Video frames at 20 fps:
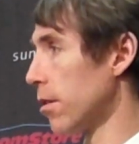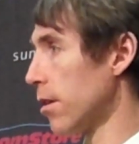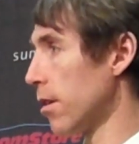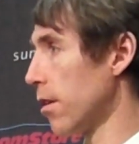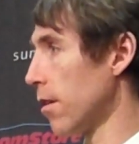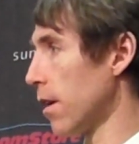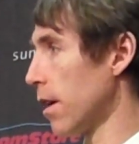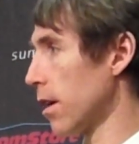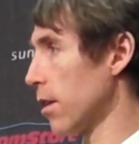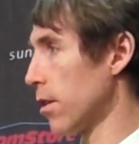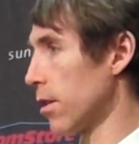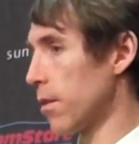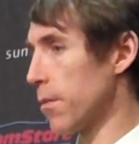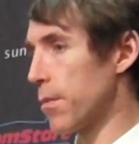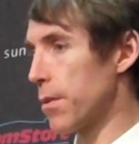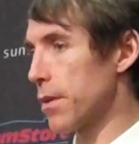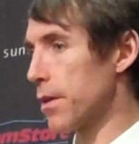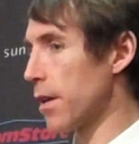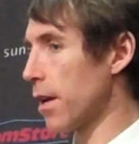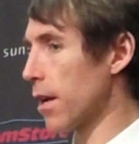I
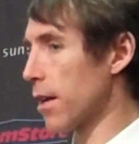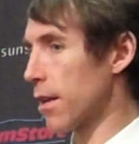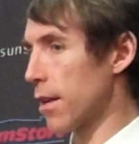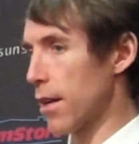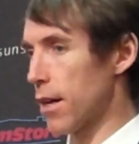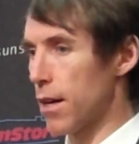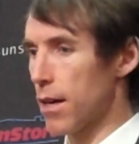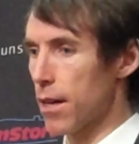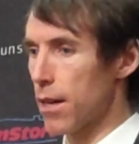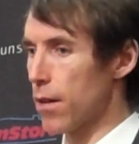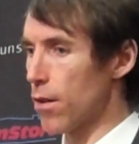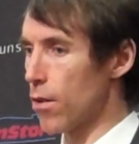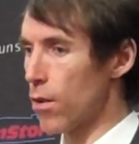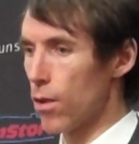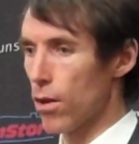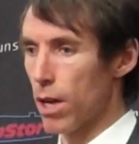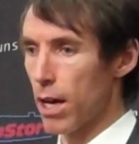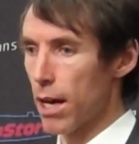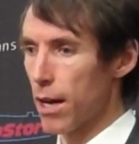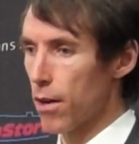couldn't predict. I
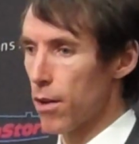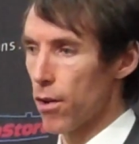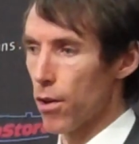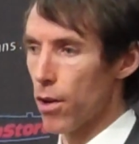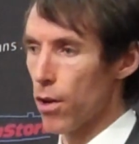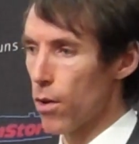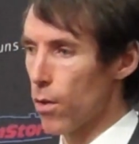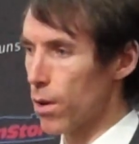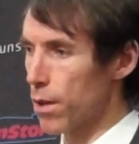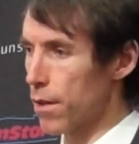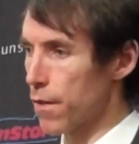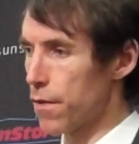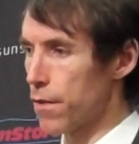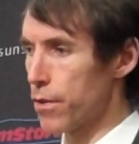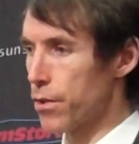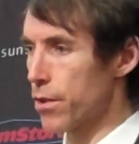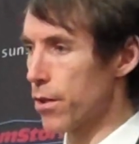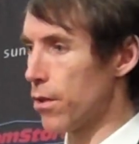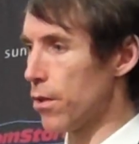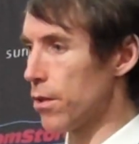don't know what the
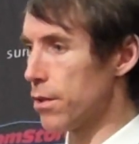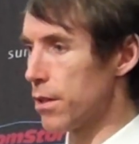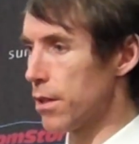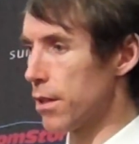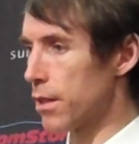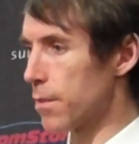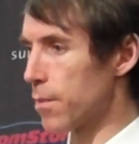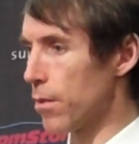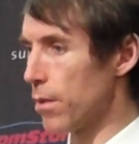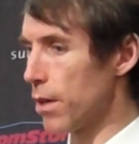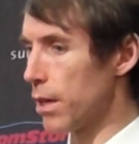future holds at this